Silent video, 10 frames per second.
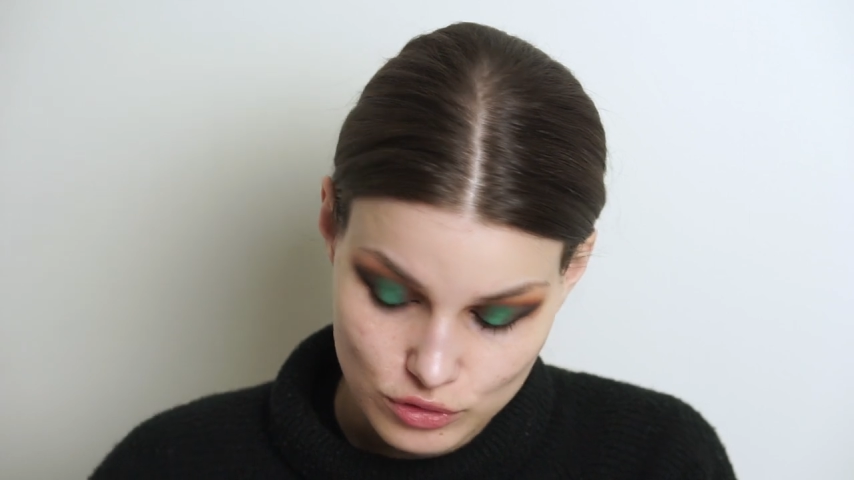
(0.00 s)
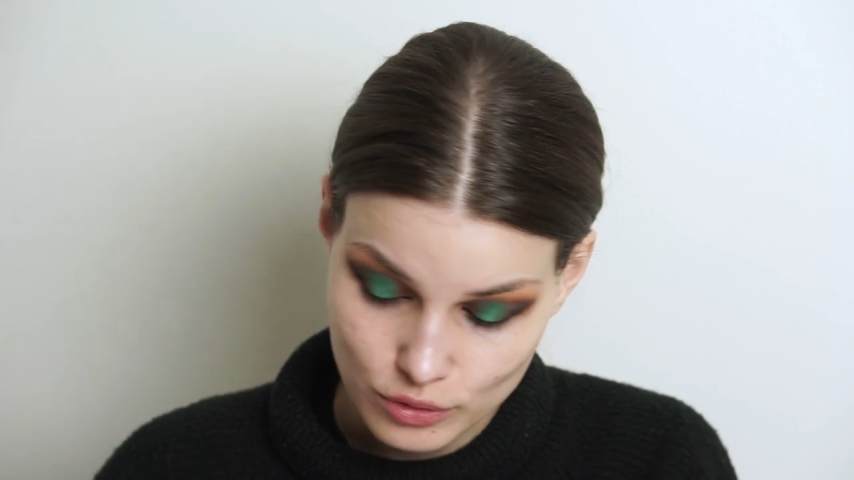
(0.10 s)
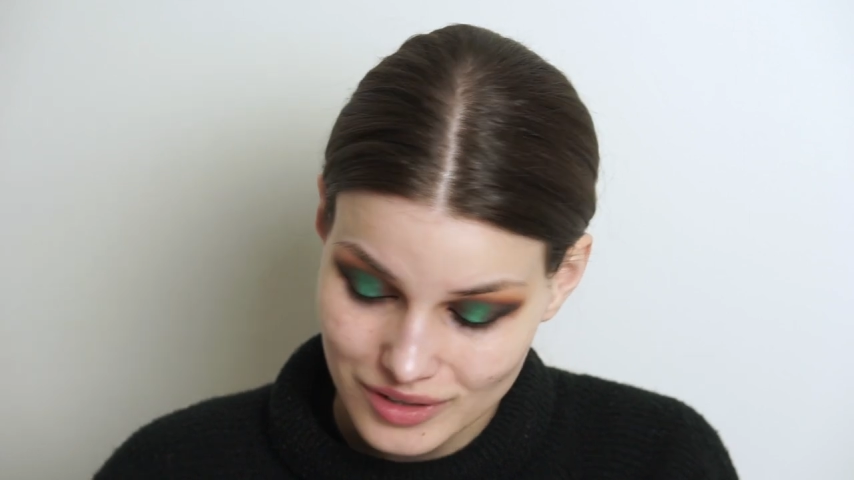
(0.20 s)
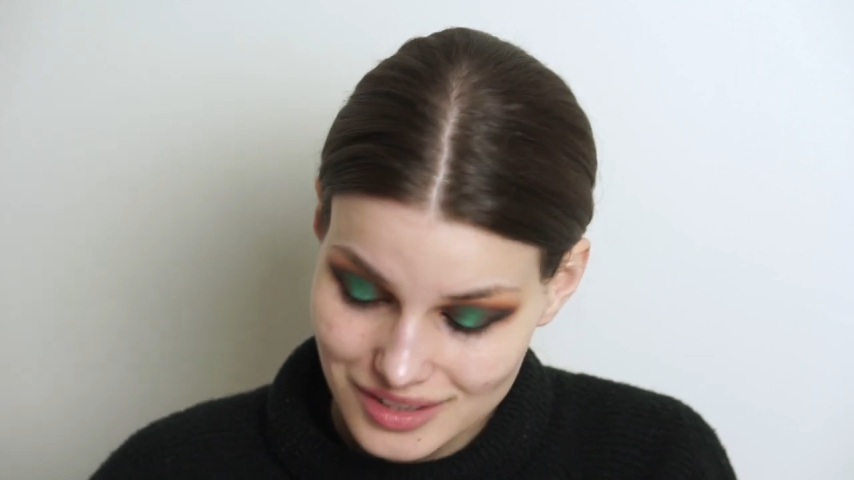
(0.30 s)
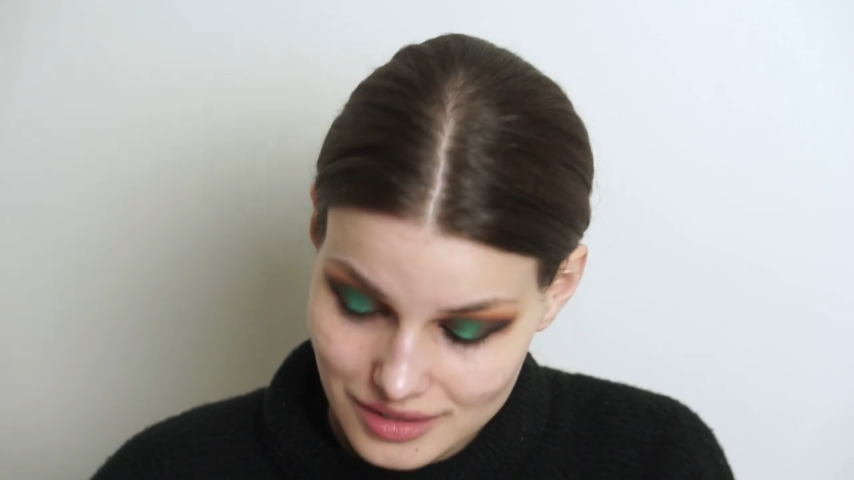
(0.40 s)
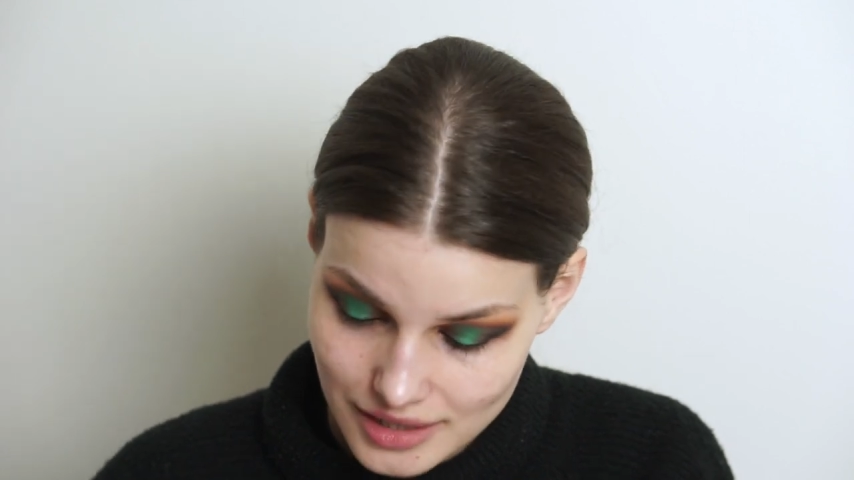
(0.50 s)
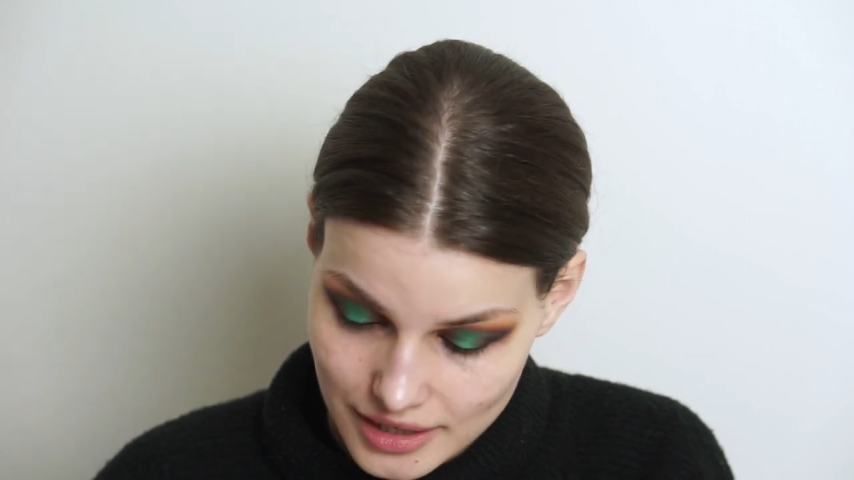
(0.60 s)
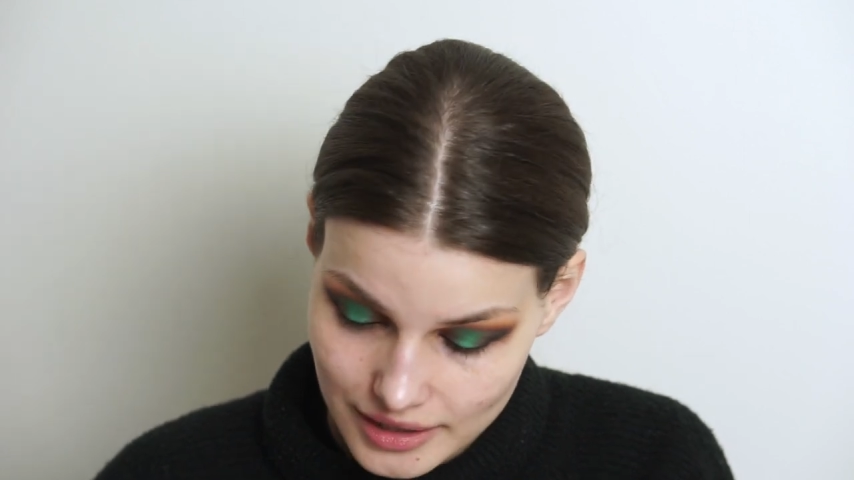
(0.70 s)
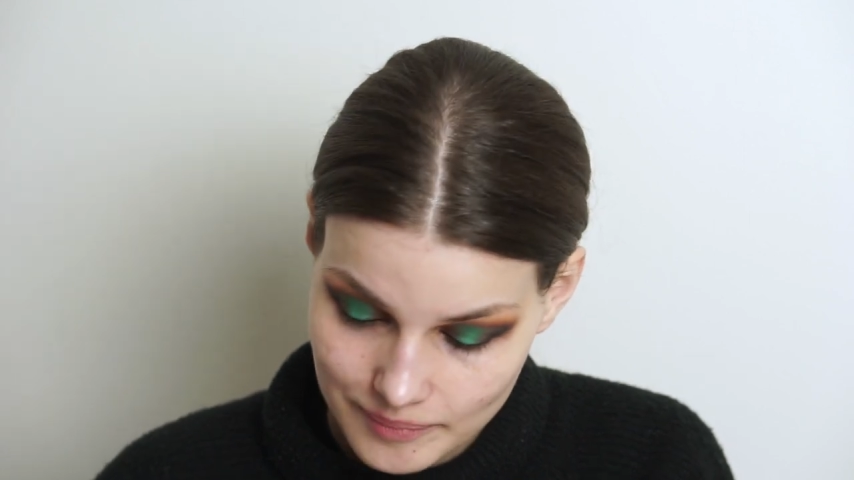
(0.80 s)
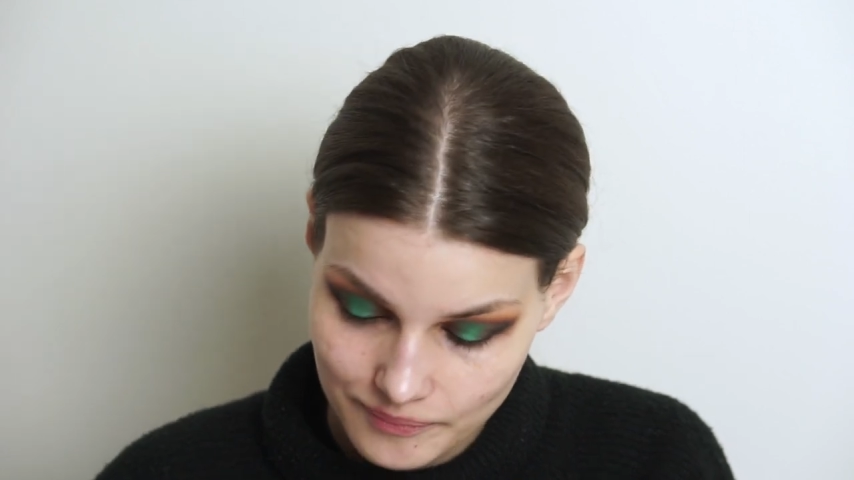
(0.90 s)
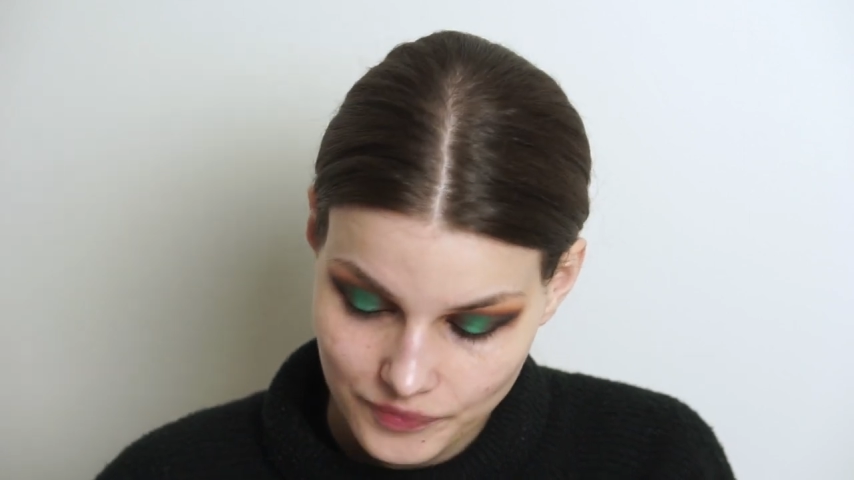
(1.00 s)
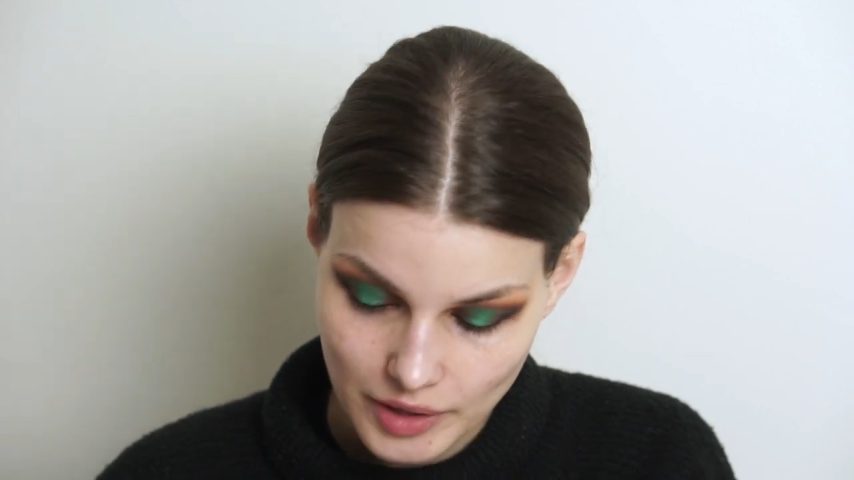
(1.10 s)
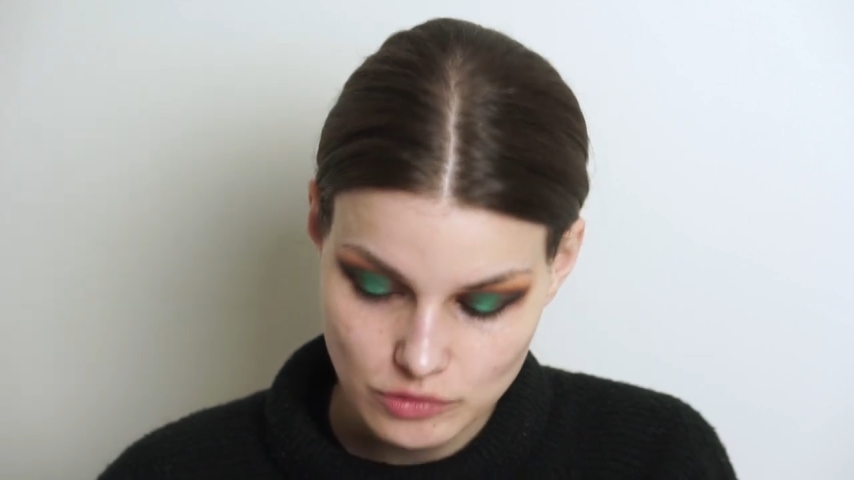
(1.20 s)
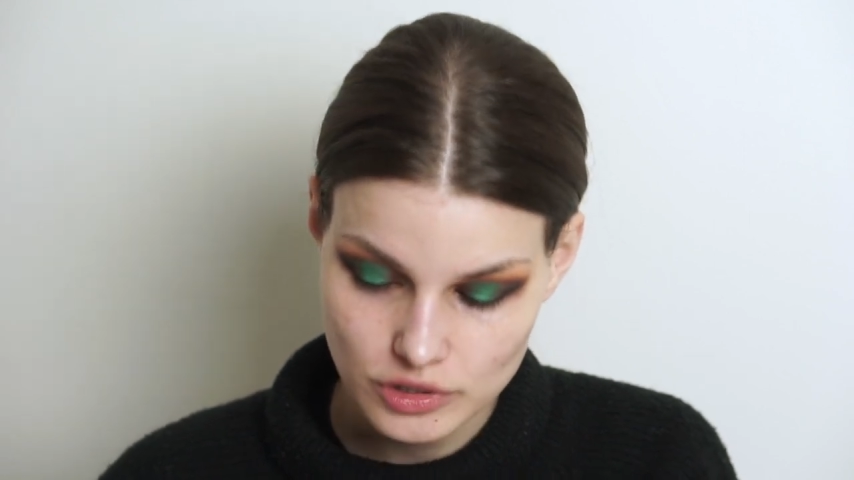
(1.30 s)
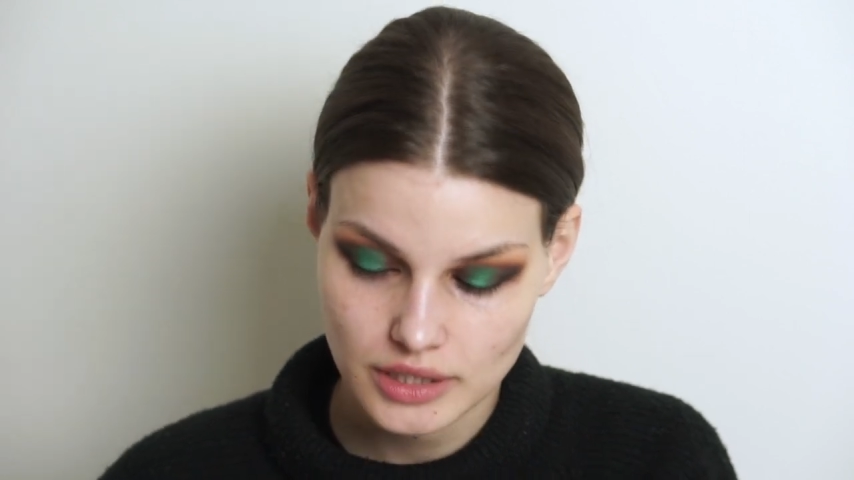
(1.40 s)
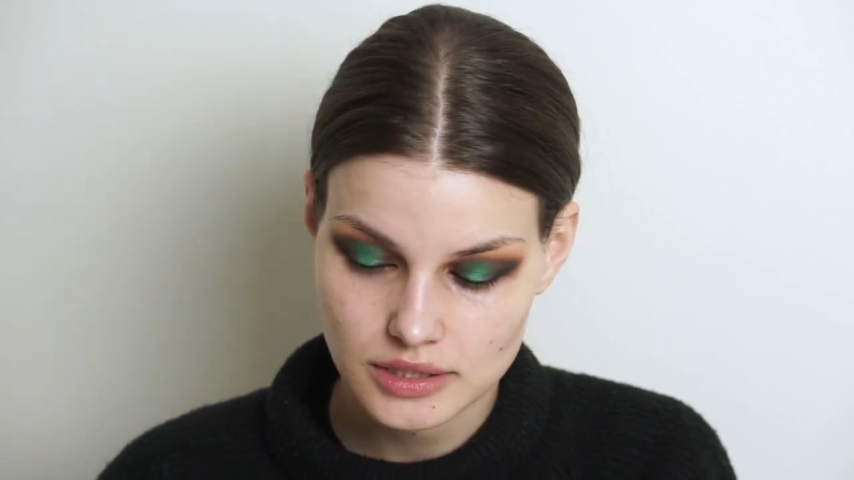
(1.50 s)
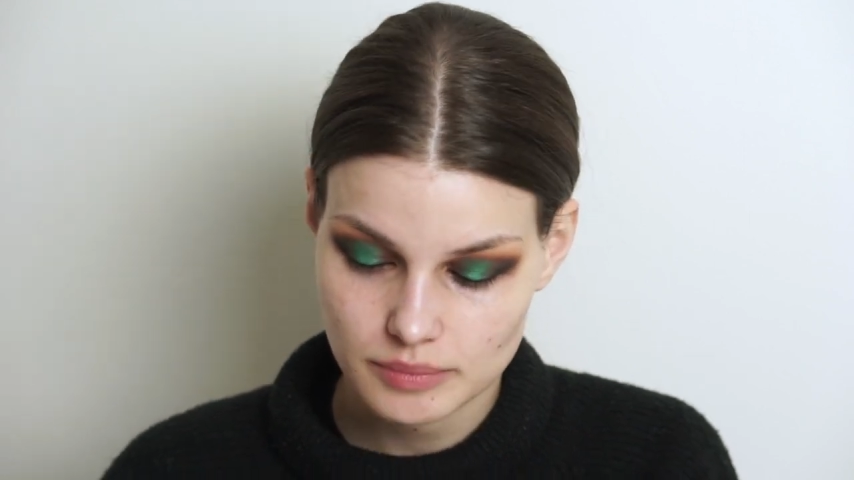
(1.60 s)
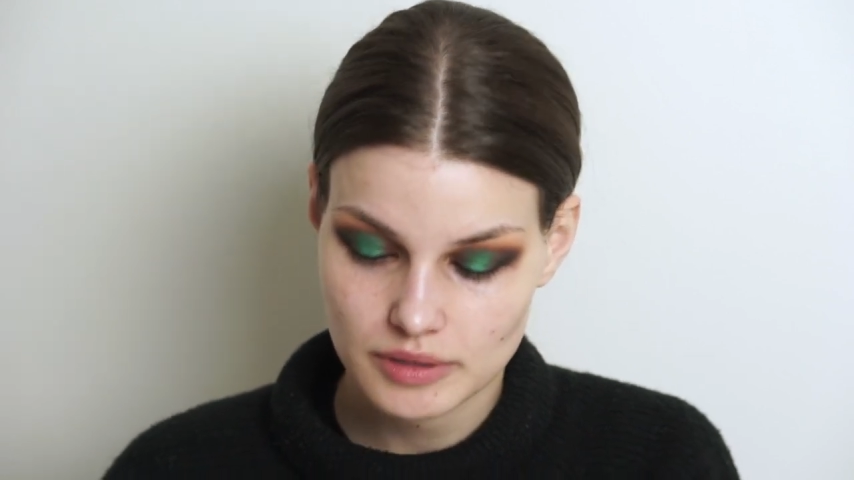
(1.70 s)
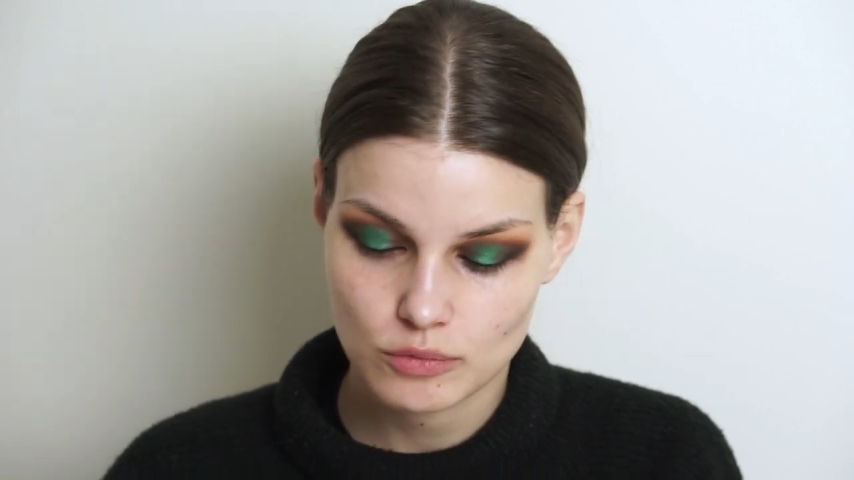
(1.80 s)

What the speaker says: so this time I'm trying to be